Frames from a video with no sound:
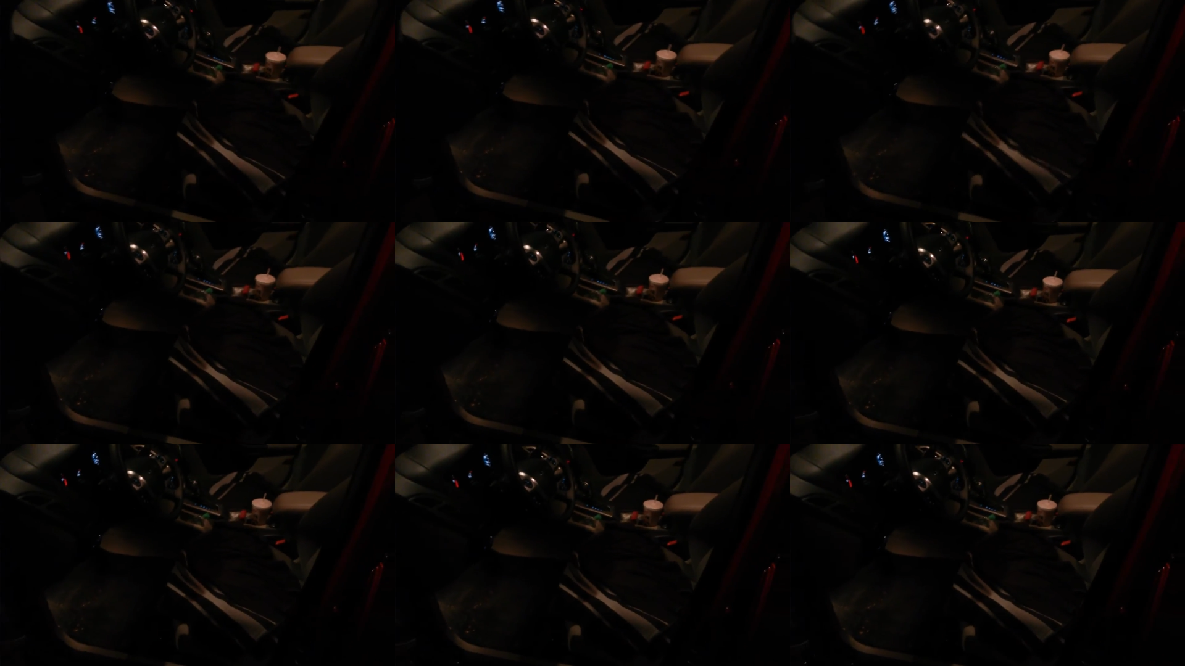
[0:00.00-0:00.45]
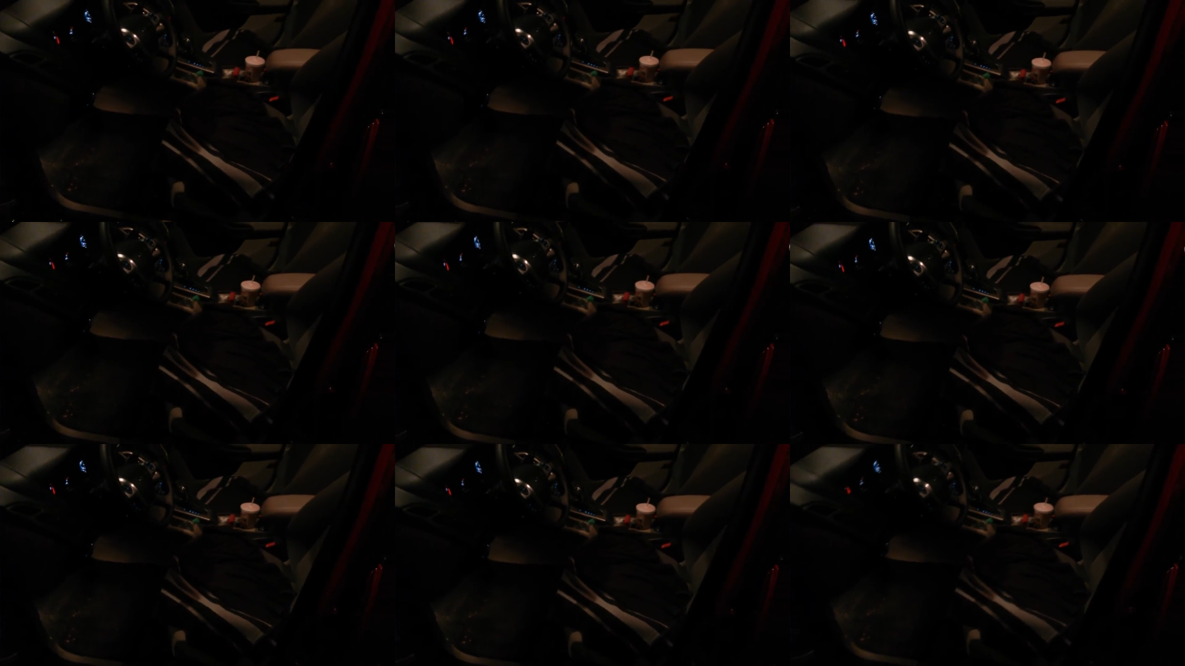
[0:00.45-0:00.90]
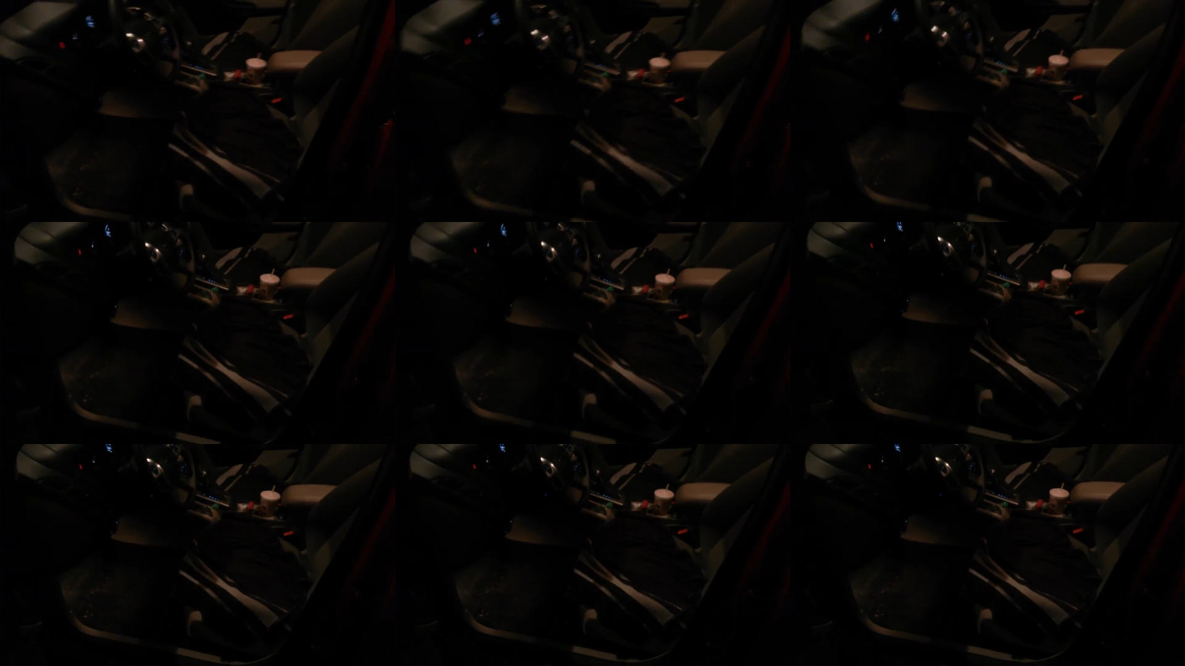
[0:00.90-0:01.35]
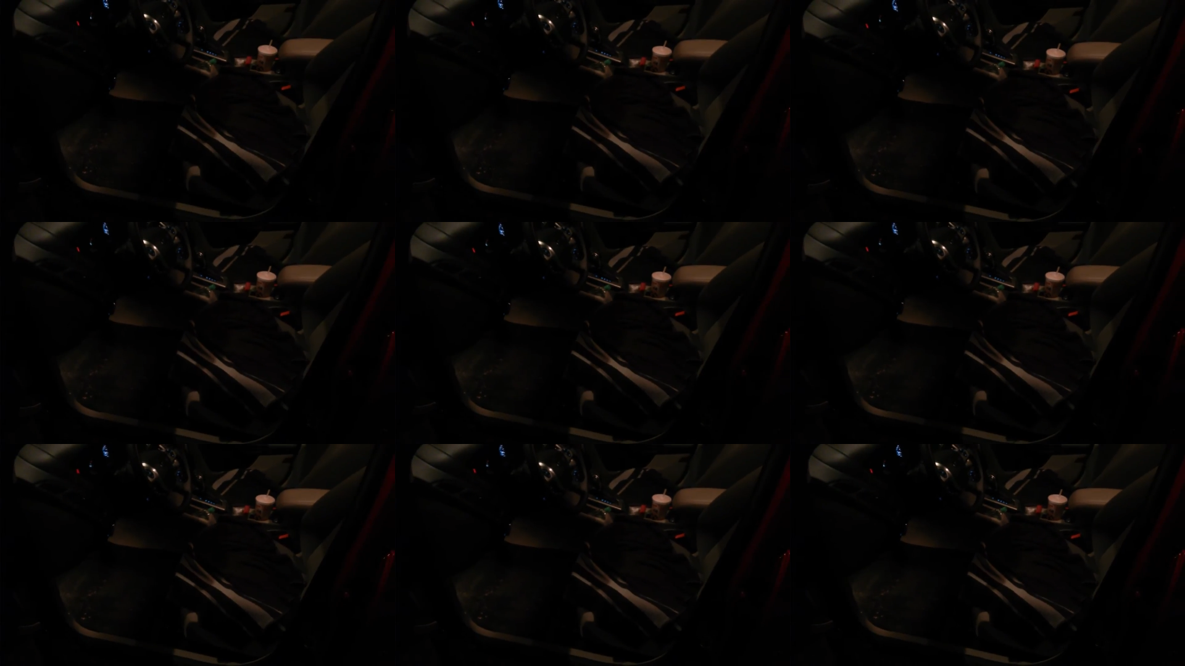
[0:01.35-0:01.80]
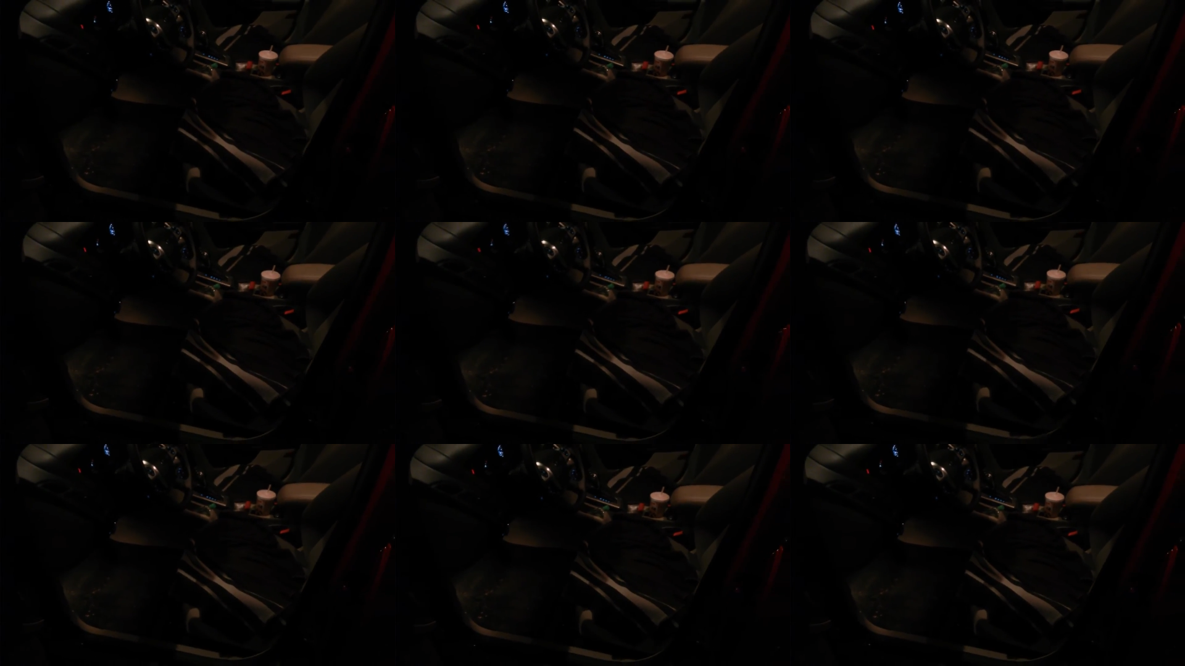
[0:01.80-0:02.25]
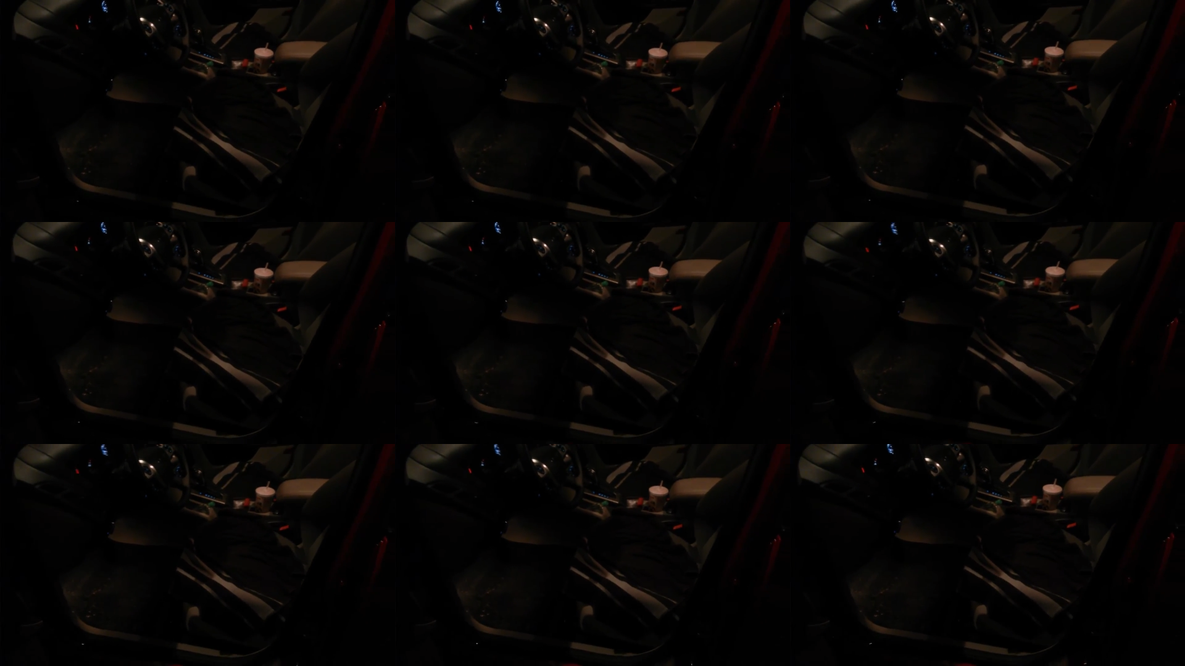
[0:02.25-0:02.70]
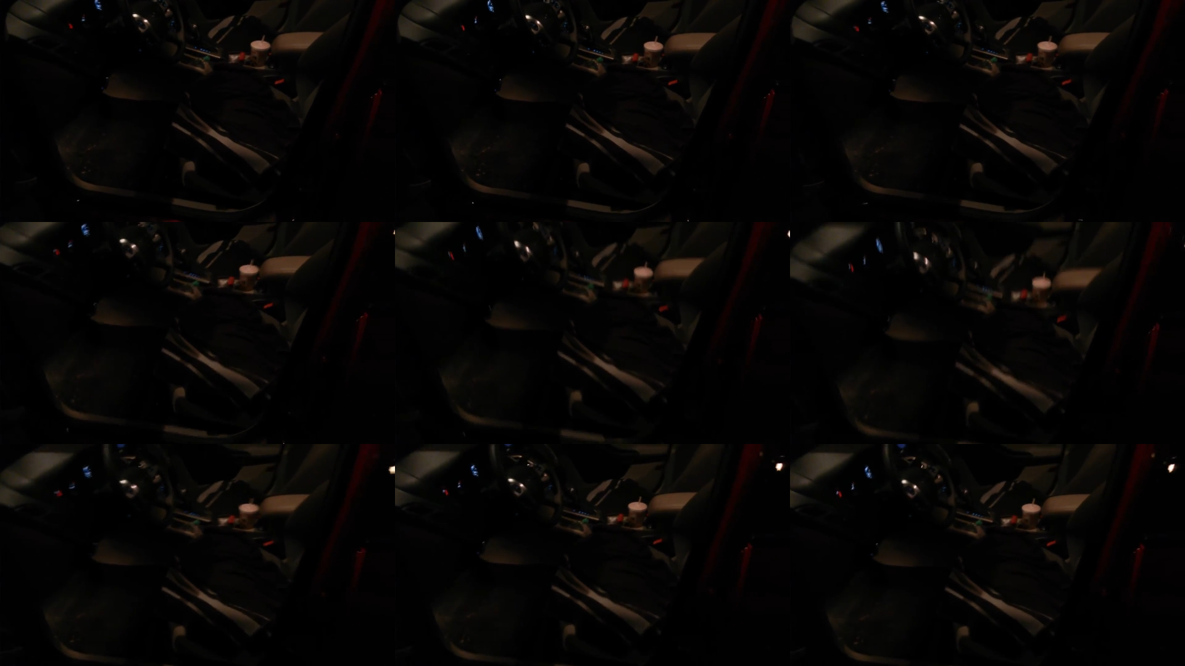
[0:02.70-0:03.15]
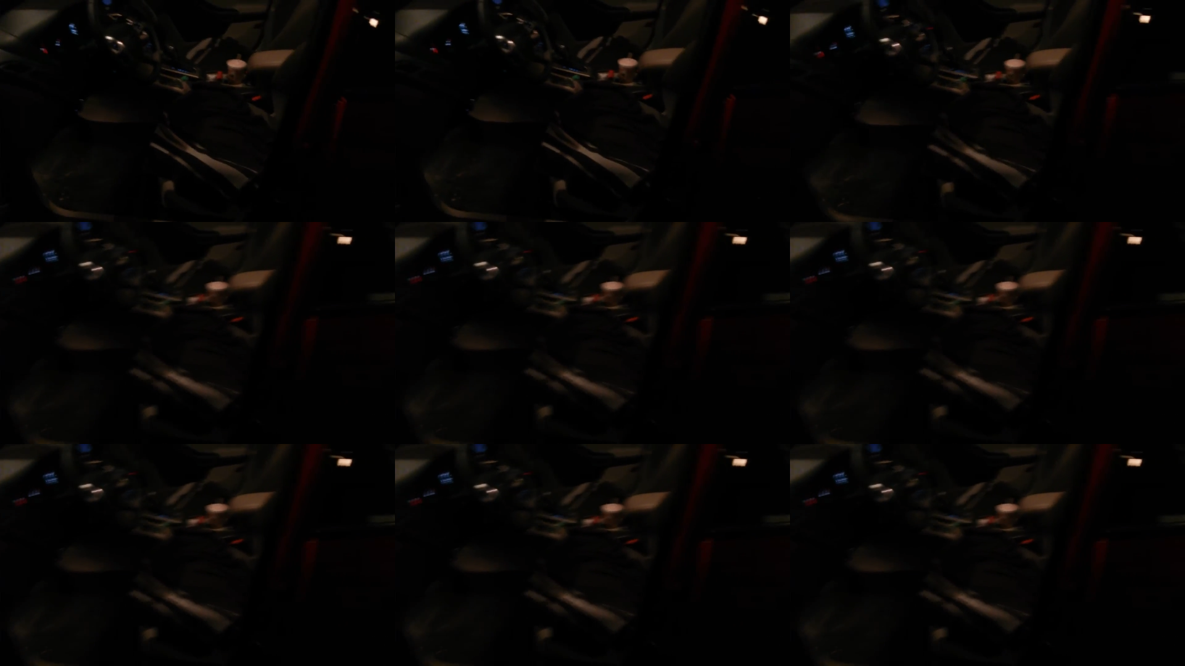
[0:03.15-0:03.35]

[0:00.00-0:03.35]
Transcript: Nobody's mouth can be seen.